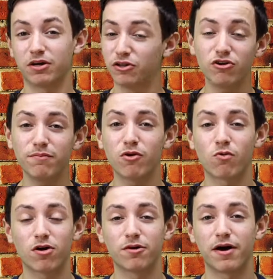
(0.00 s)
including me, were
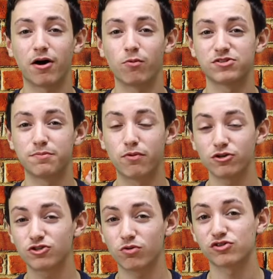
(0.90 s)
worried about was the
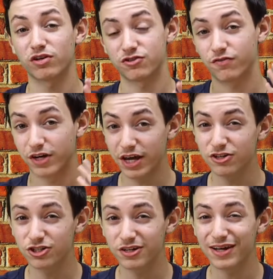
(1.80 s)
push towards electrification